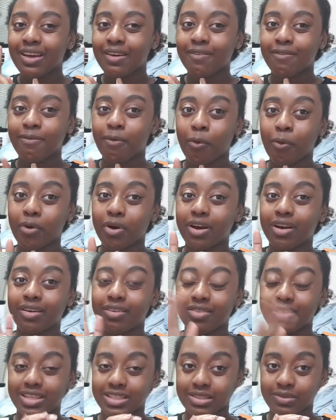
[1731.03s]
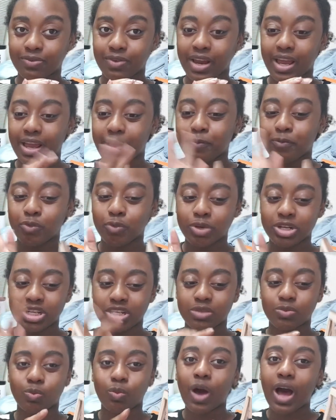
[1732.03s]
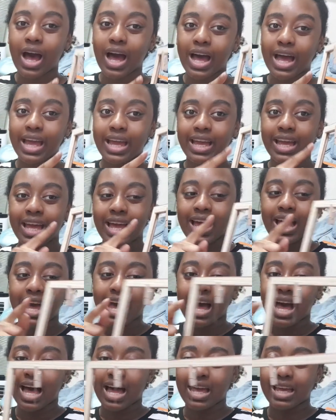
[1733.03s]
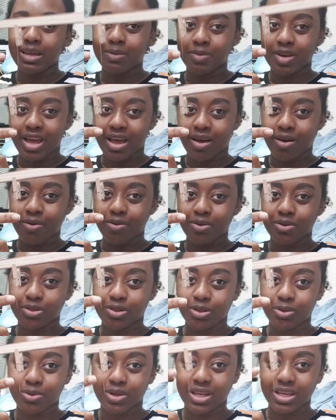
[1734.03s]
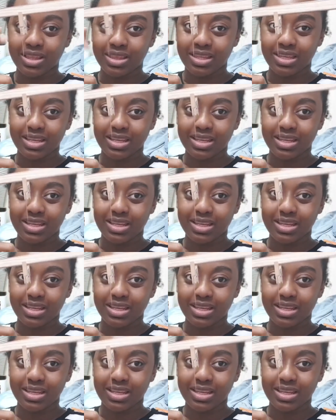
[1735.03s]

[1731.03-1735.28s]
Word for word: for this frame, which is why I am now gluing